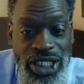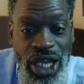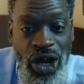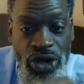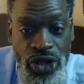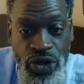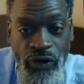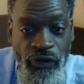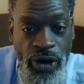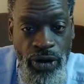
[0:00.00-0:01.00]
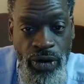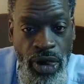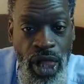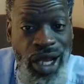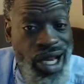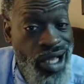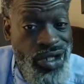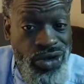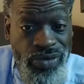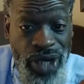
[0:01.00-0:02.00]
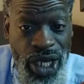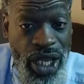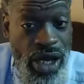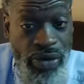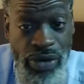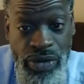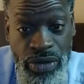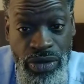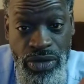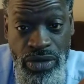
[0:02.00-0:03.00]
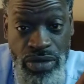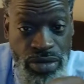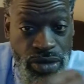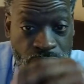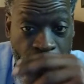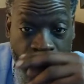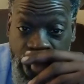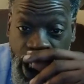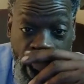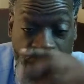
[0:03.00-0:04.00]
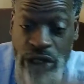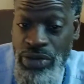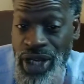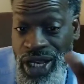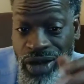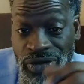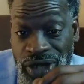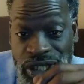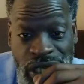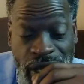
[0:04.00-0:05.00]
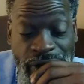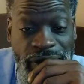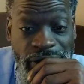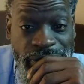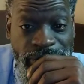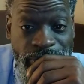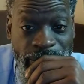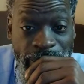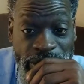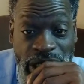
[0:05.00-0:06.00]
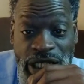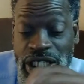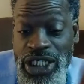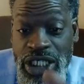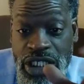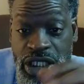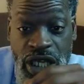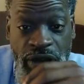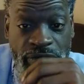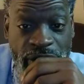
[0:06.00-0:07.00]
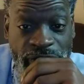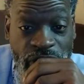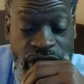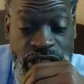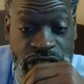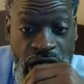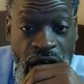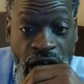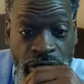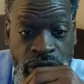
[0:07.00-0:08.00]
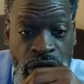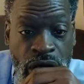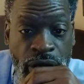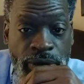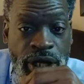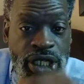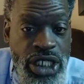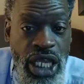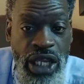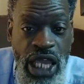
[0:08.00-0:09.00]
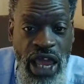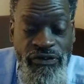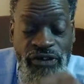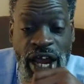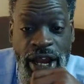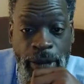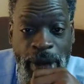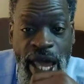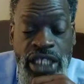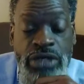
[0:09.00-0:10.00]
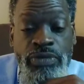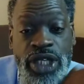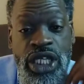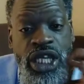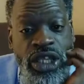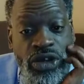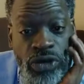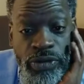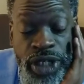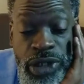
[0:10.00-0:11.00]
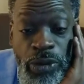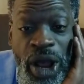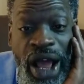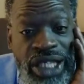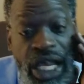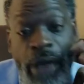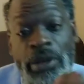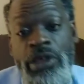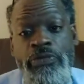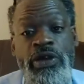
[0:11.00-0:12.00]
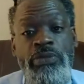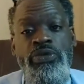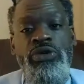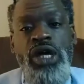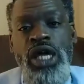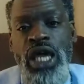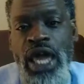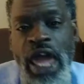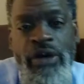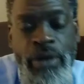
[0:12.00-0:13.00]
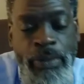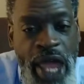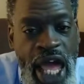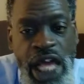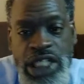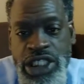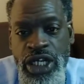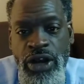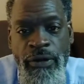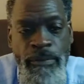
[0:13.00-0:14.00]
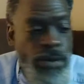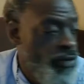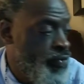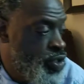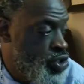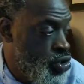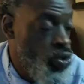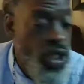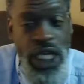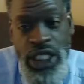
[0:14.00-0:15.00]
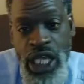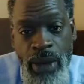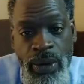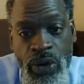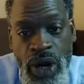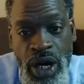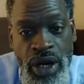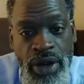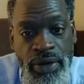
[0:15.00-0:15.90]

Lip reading: they are useful. Now, too many of them, you know what I'm saying? Too many of them is not good. You know what I'm saying? Just to give motherfuckers jobs because they can't find a passion. But then you will be surprised how many people have a passion for doing that type of work.